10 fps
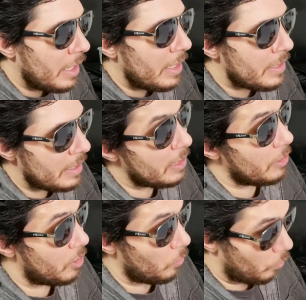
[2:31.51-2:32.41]
Since
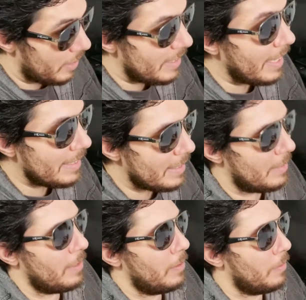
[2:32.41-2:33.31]
it's
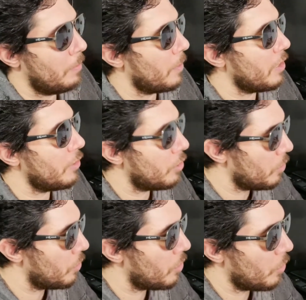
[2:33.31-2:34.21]
redundant, we
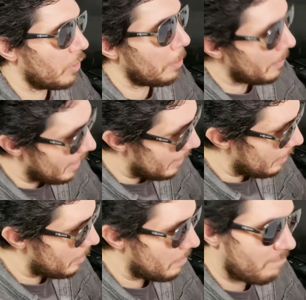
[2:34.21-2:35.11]
choose to eliminate it.